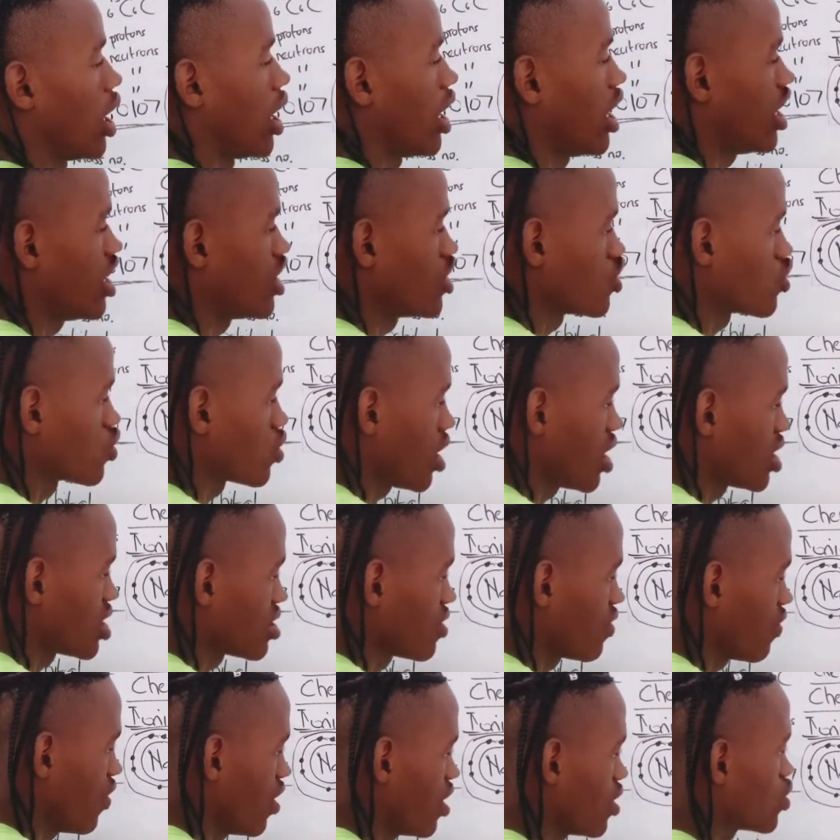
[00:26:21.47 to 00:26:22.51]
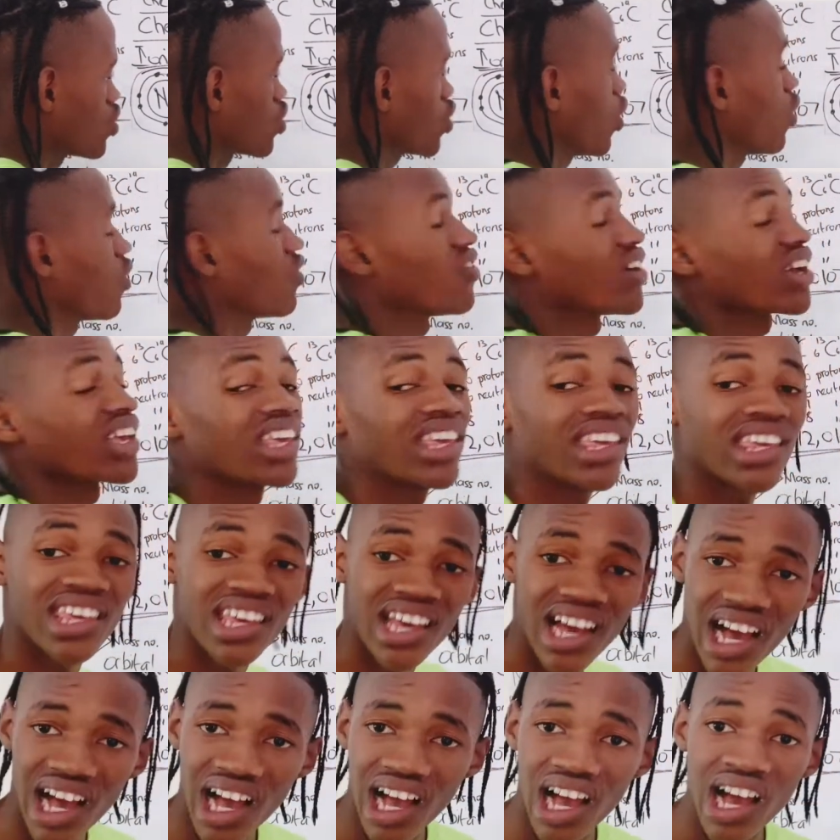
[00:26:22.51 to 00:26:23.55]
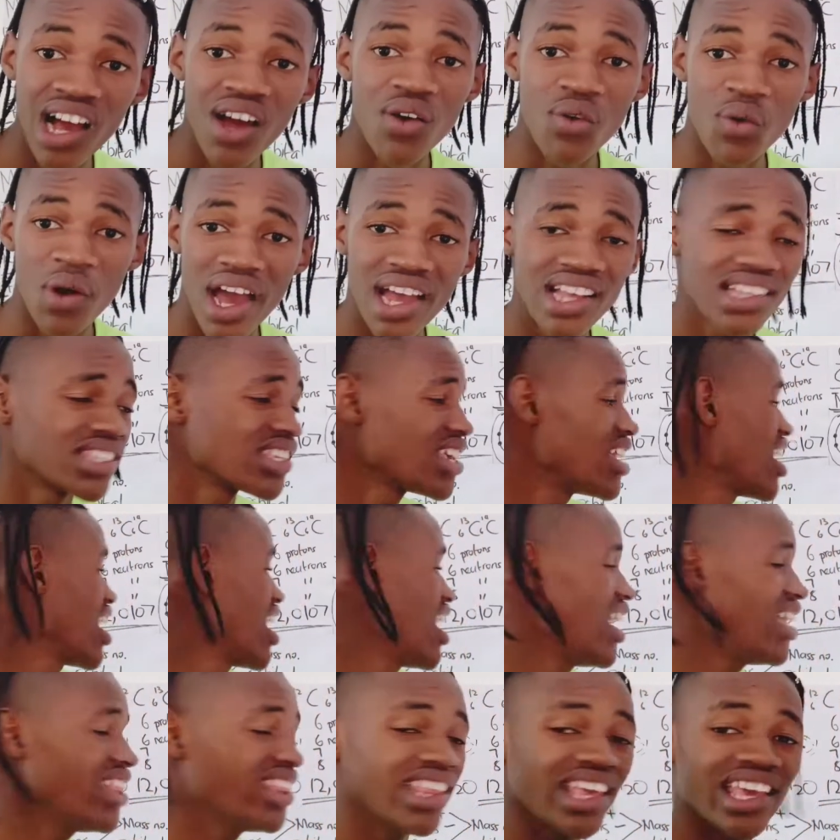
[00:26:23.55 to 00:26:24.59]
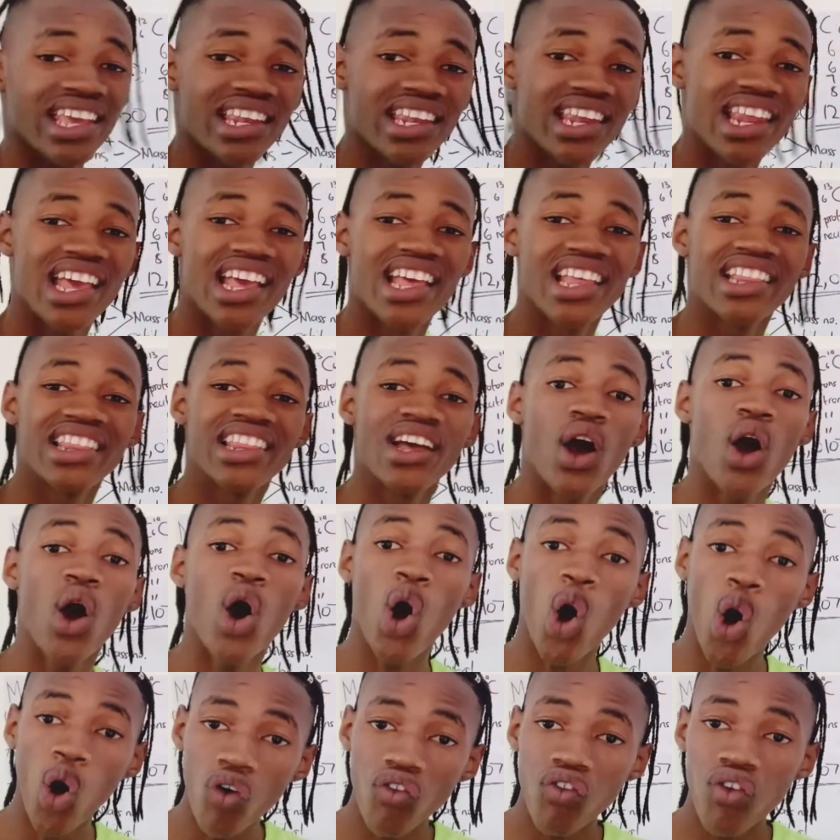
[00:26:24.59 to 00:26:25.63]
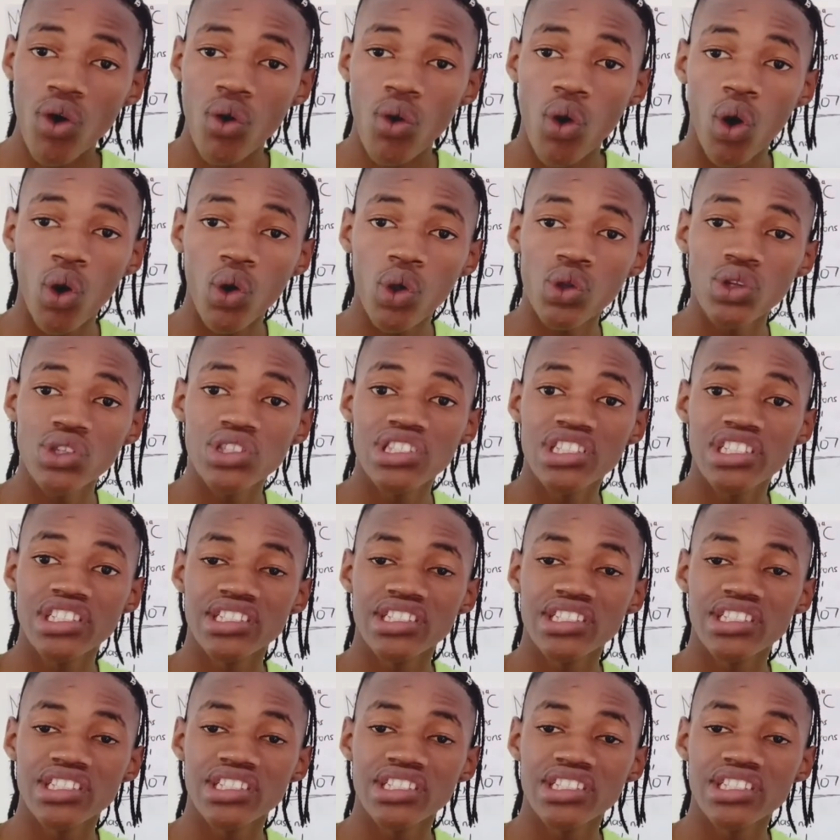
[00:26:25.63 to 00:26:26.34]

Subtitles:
Is transferred to over here, right? And then the overall